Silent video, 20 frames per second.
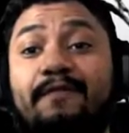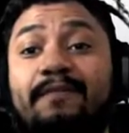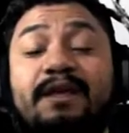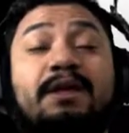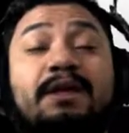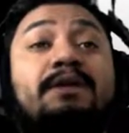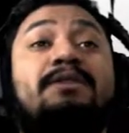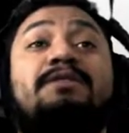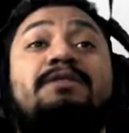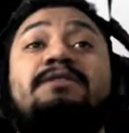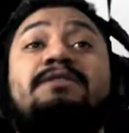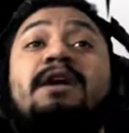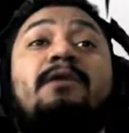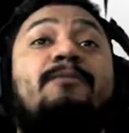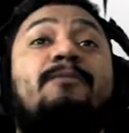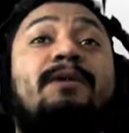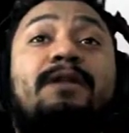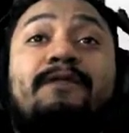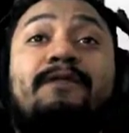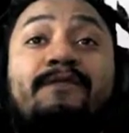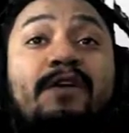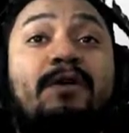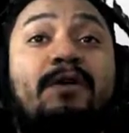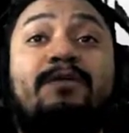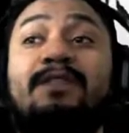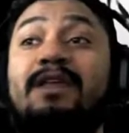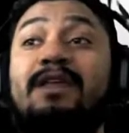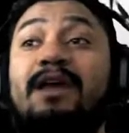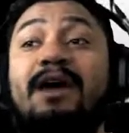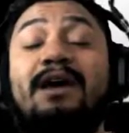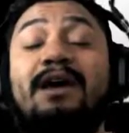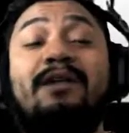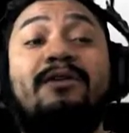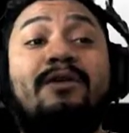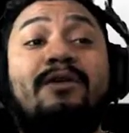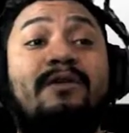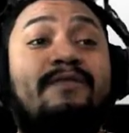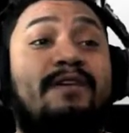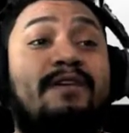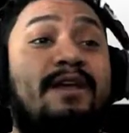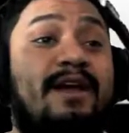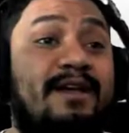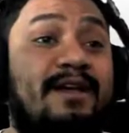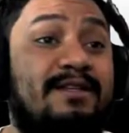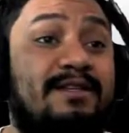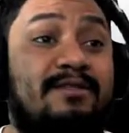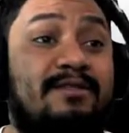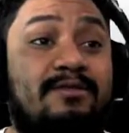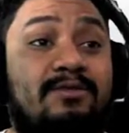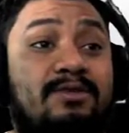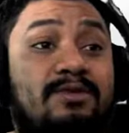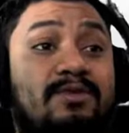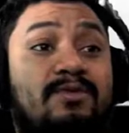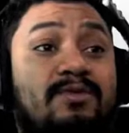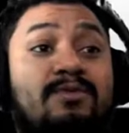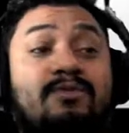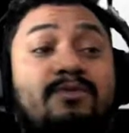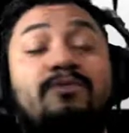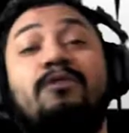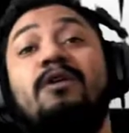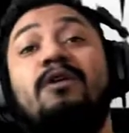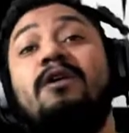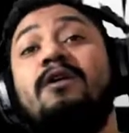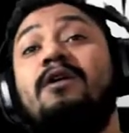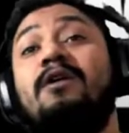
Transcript: because I really fuck with that. I don't know if you guys do too.